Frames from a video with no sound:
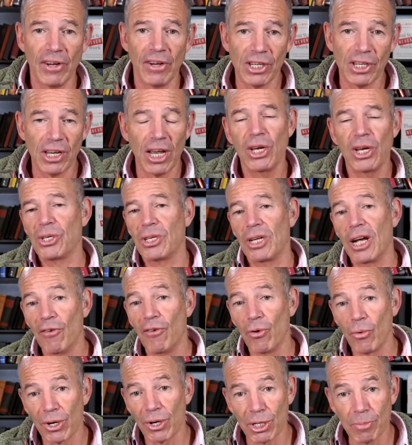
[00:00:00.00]
of education.
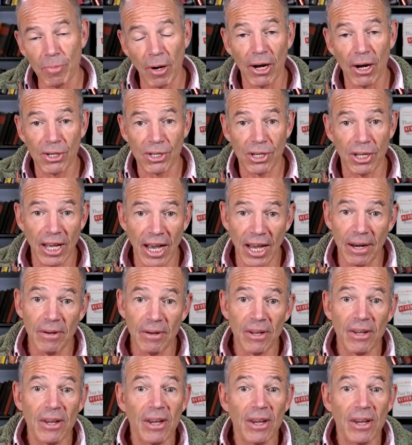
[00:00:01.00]
Everyone aspires to that.